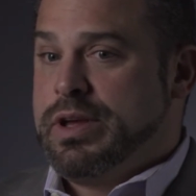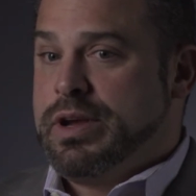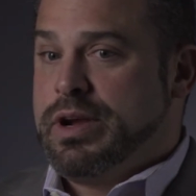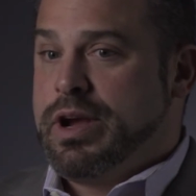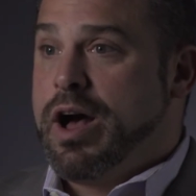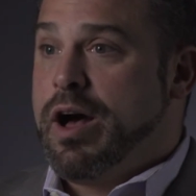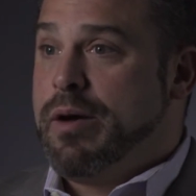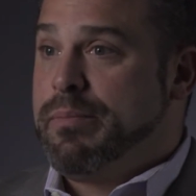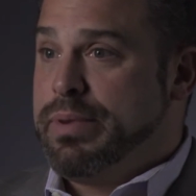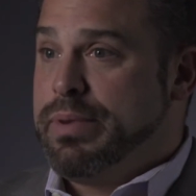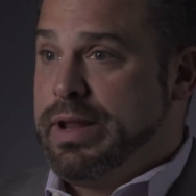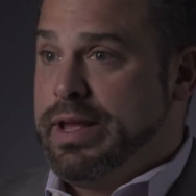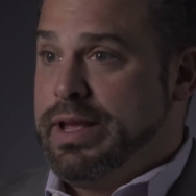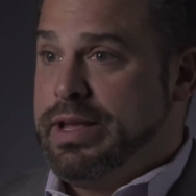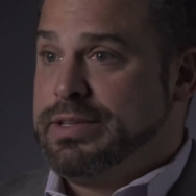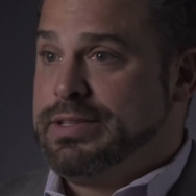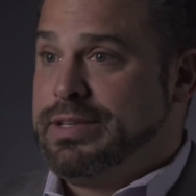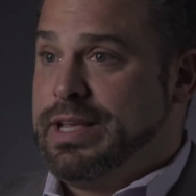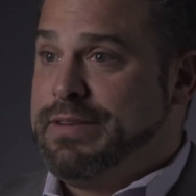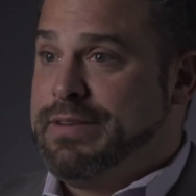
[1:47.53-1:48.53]

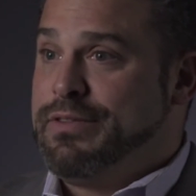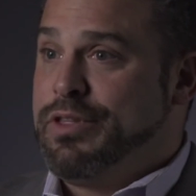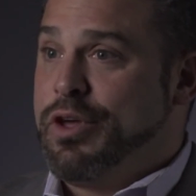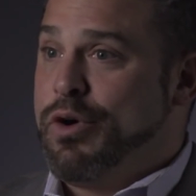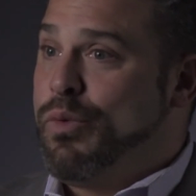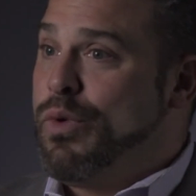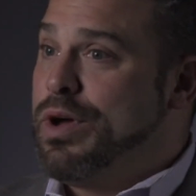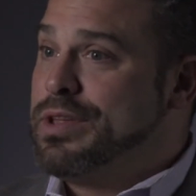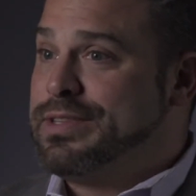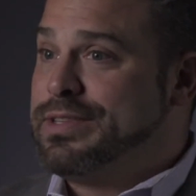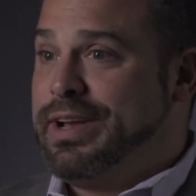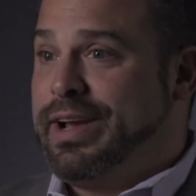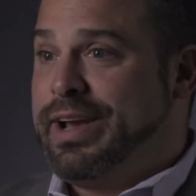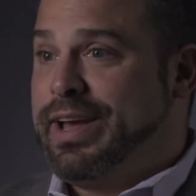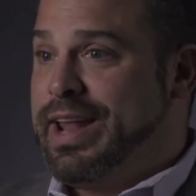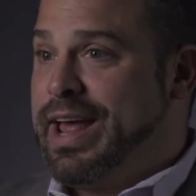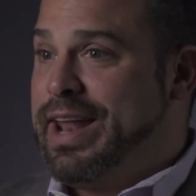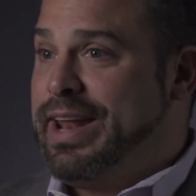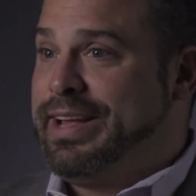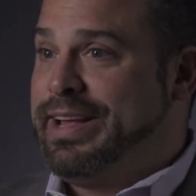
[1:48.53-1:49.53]
companies, even though one's in
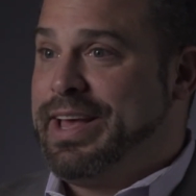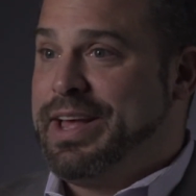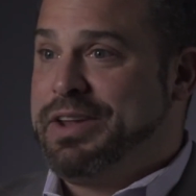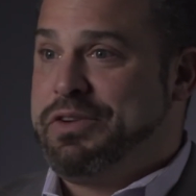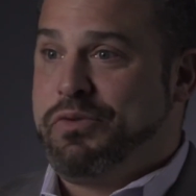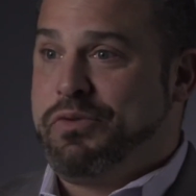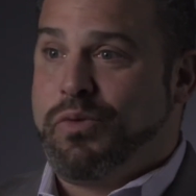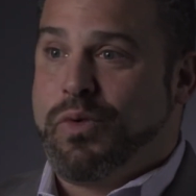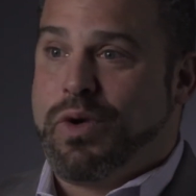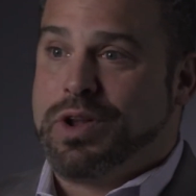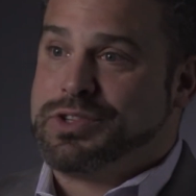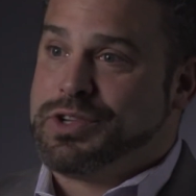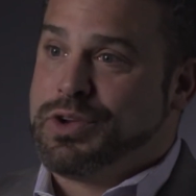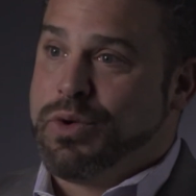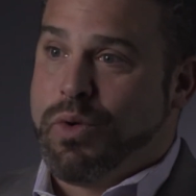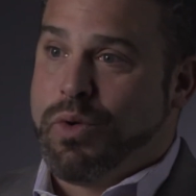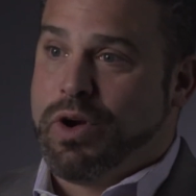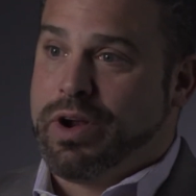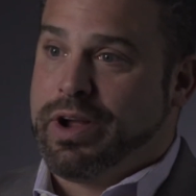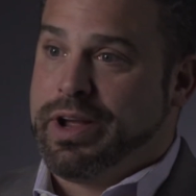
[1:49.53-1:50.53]
Connecticut and one's in
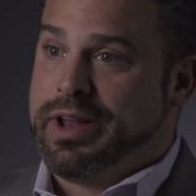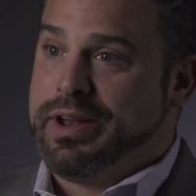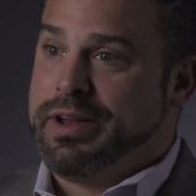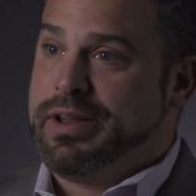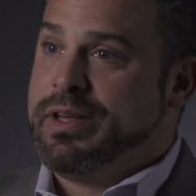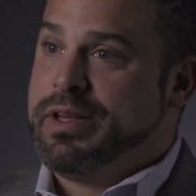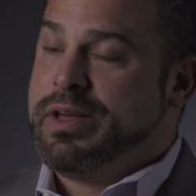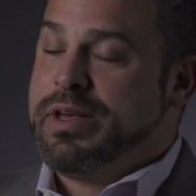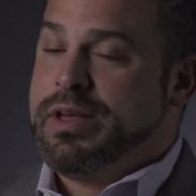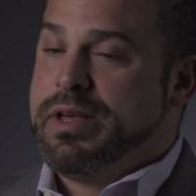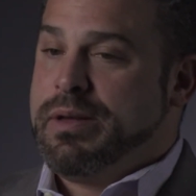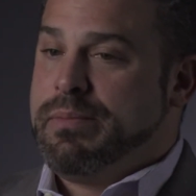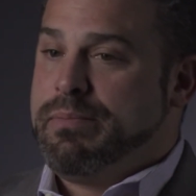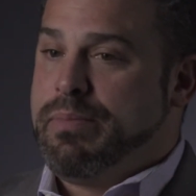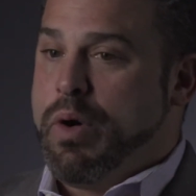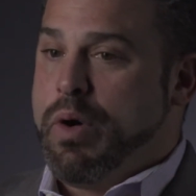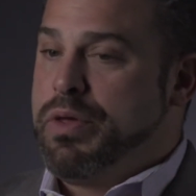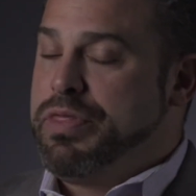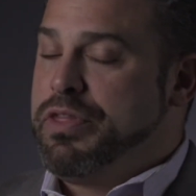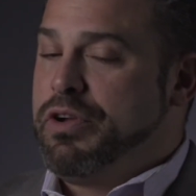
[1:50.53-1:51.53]
Oregon,
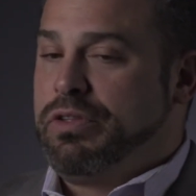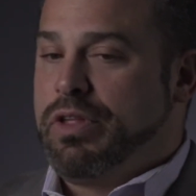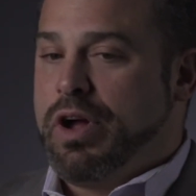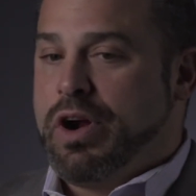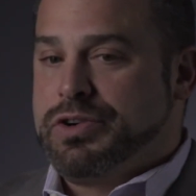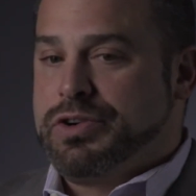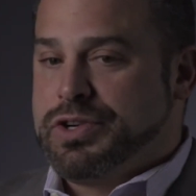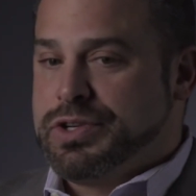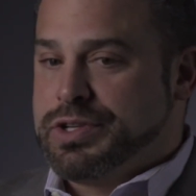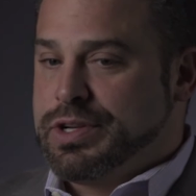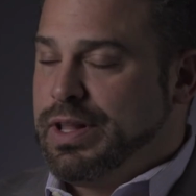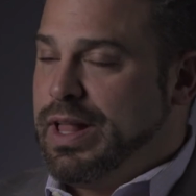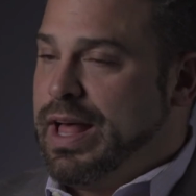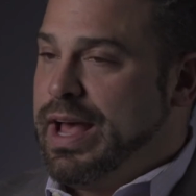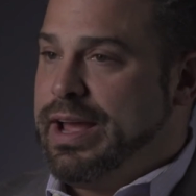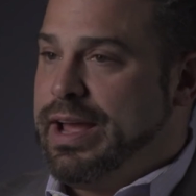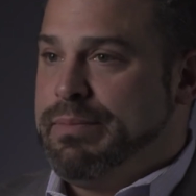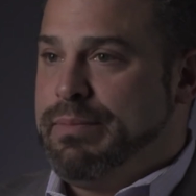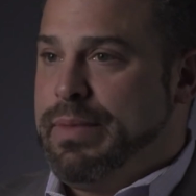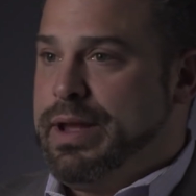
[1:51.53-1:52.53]
both their largest
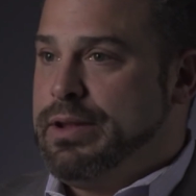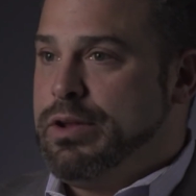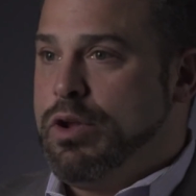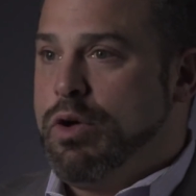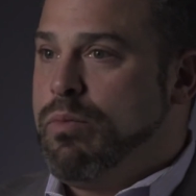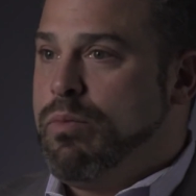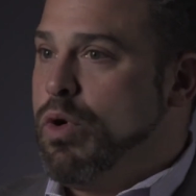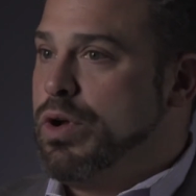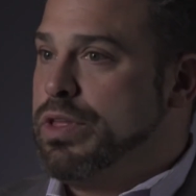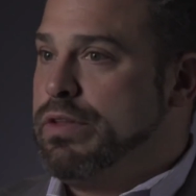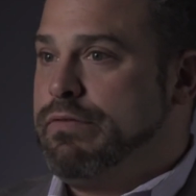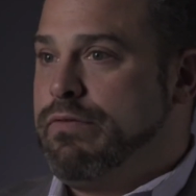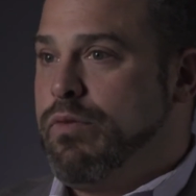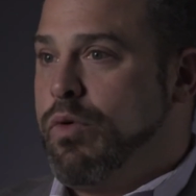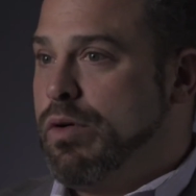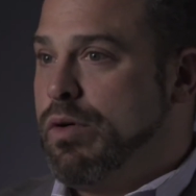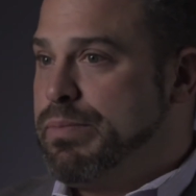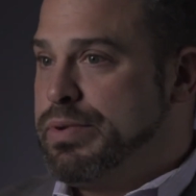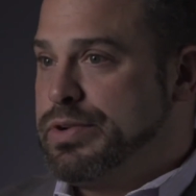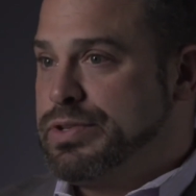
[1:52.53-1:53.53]
client made no more than
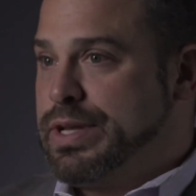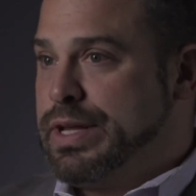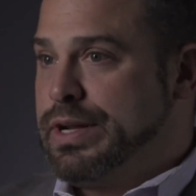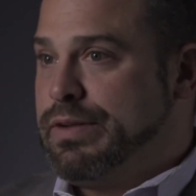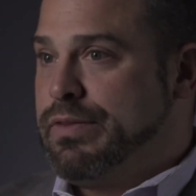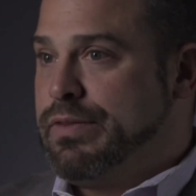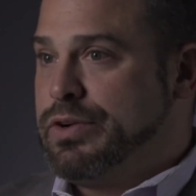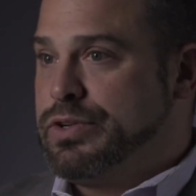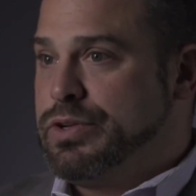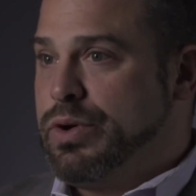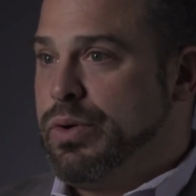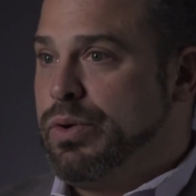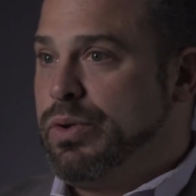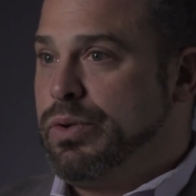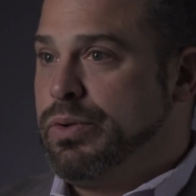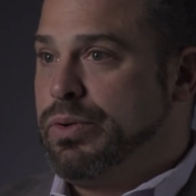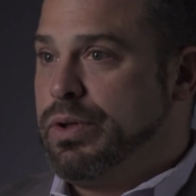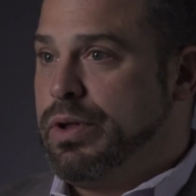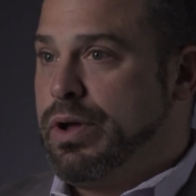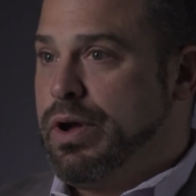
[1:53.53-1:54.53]
4% of their
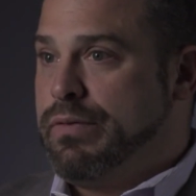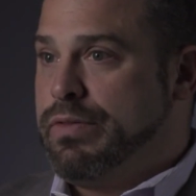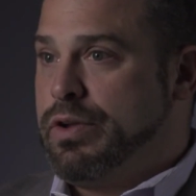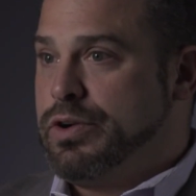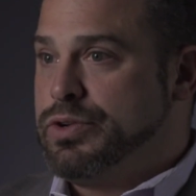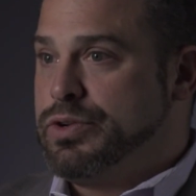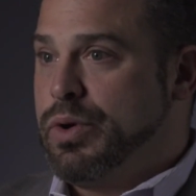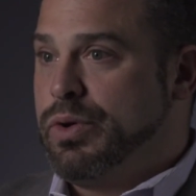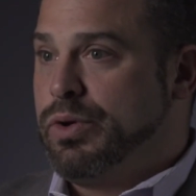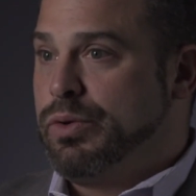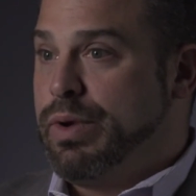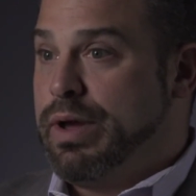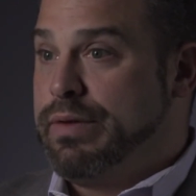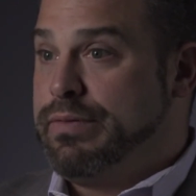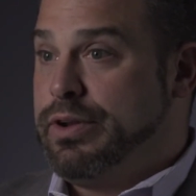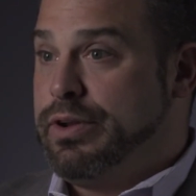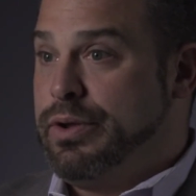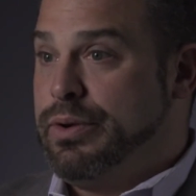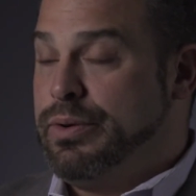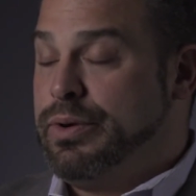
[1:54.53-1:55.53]
total
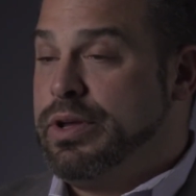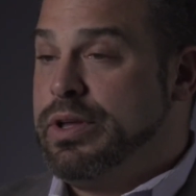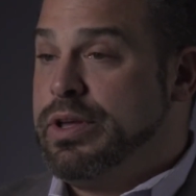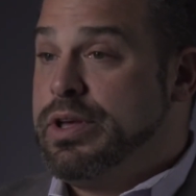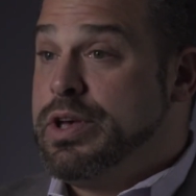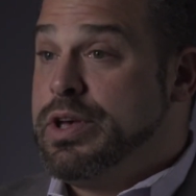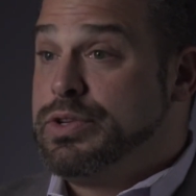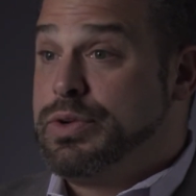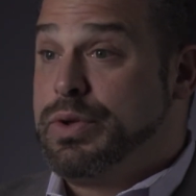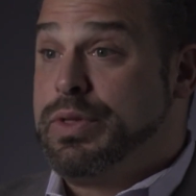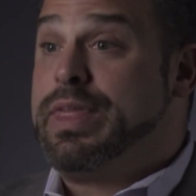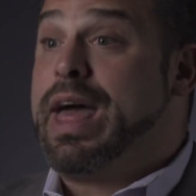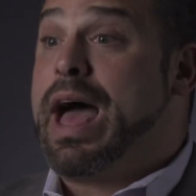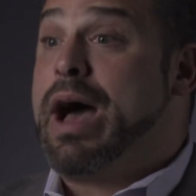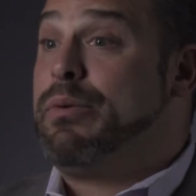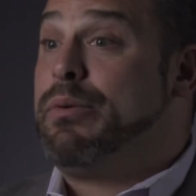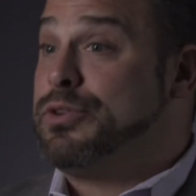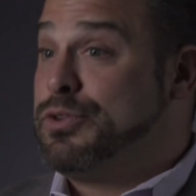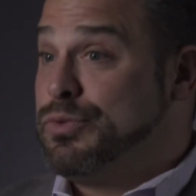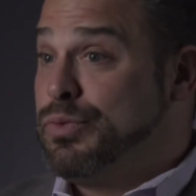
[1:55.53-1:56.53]
revenue. So
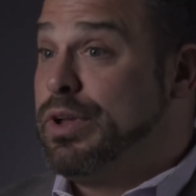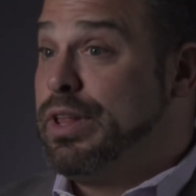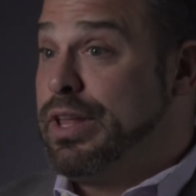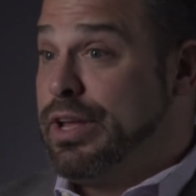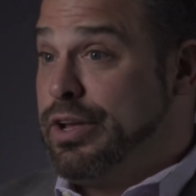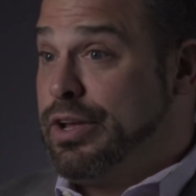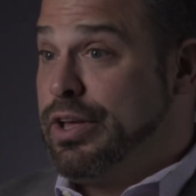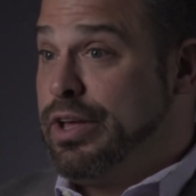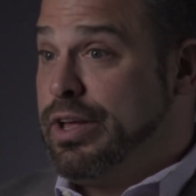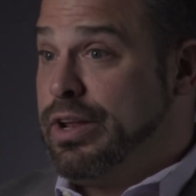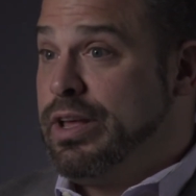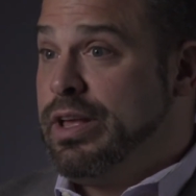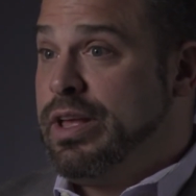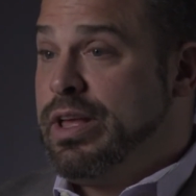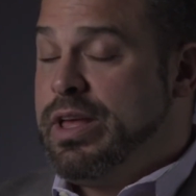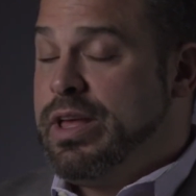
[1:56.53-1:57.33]
that was really good.